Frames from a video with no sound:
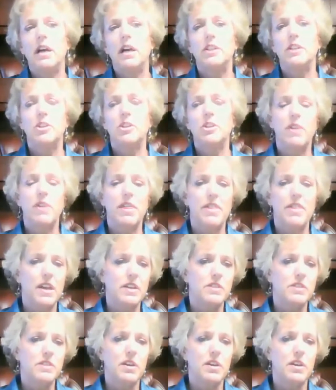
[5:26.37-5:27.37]
doing
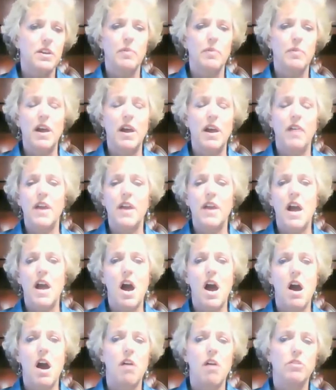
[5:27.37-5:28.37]
things around the
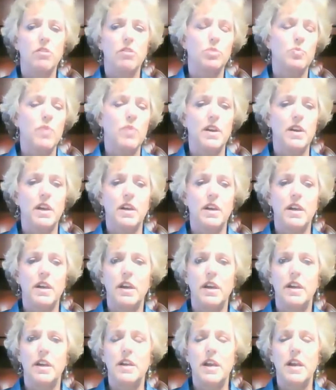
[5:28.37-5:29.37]
house, running
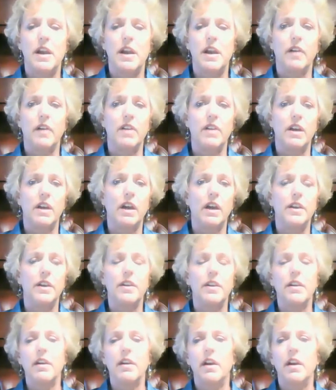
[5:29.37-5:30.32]
an errand,